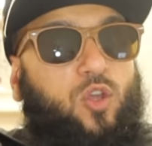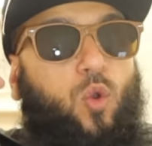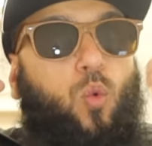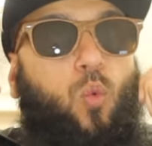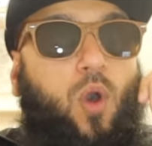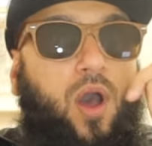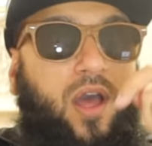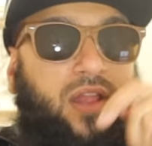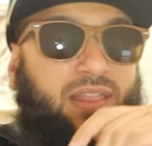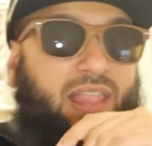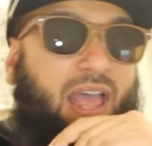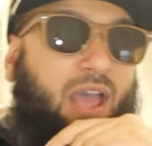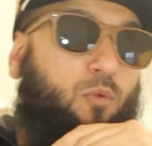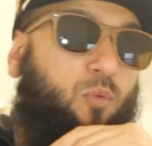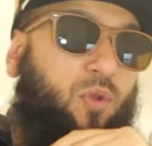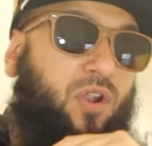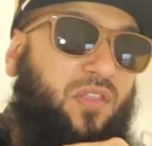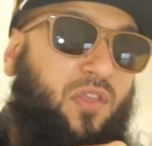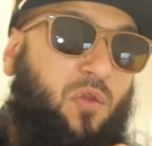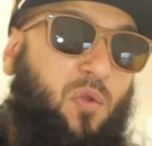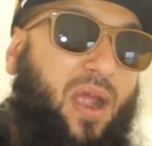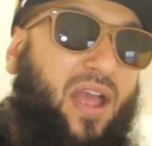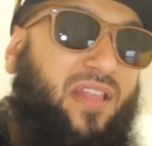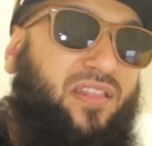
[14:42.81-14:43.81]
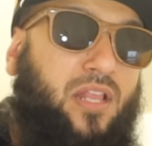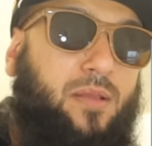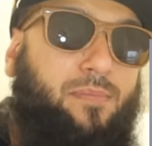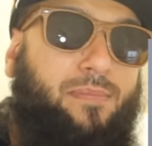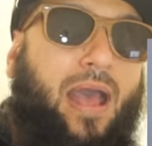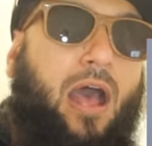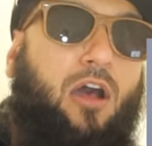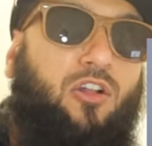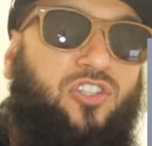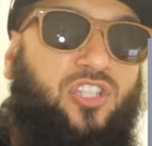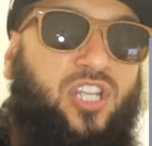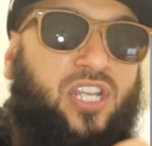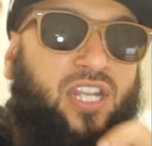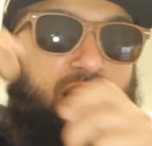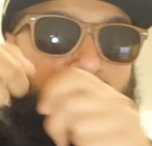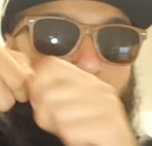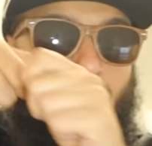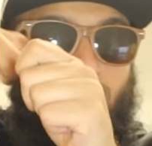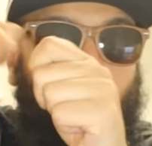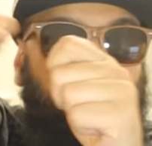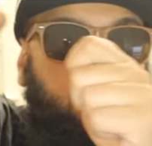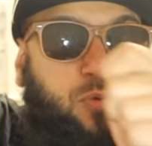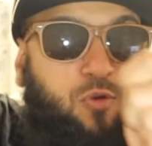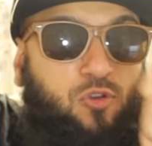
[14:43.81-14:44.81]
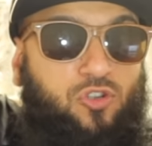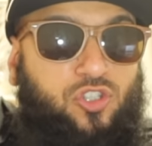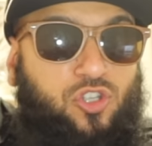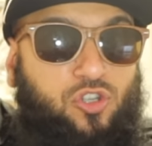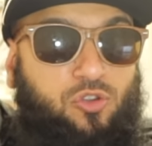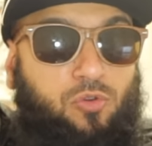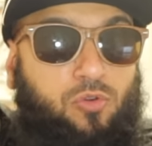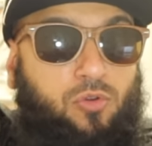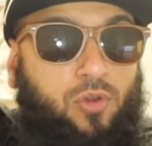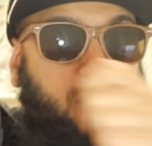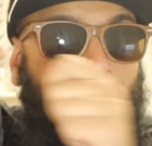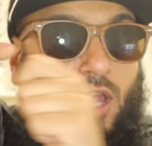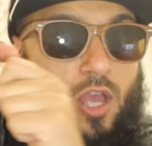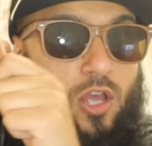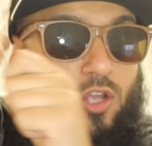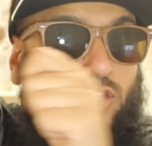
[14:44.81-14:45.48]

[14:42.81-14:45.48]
the one that where they were at the mountain and they were supposed to,